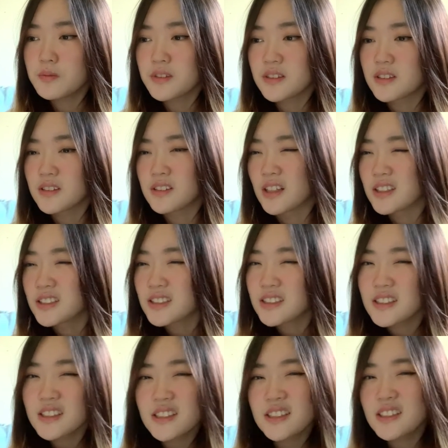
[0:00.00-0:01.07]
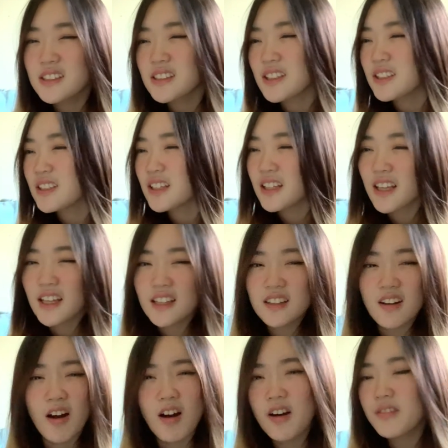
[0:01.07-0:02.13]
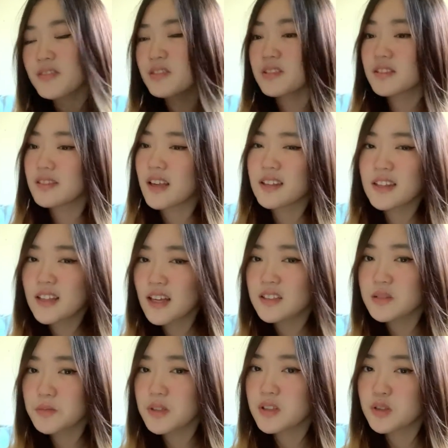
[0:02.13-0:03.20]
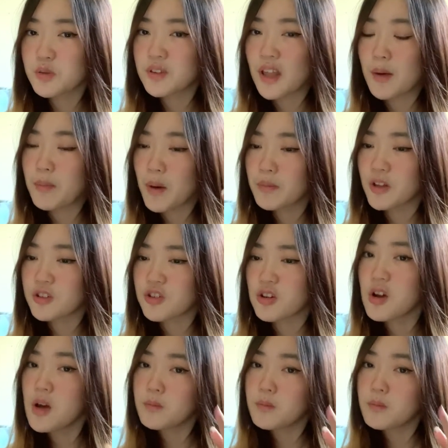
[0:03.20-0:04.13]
it's dusty and they get coughs. I think it has something to do with that, but I'm not sure.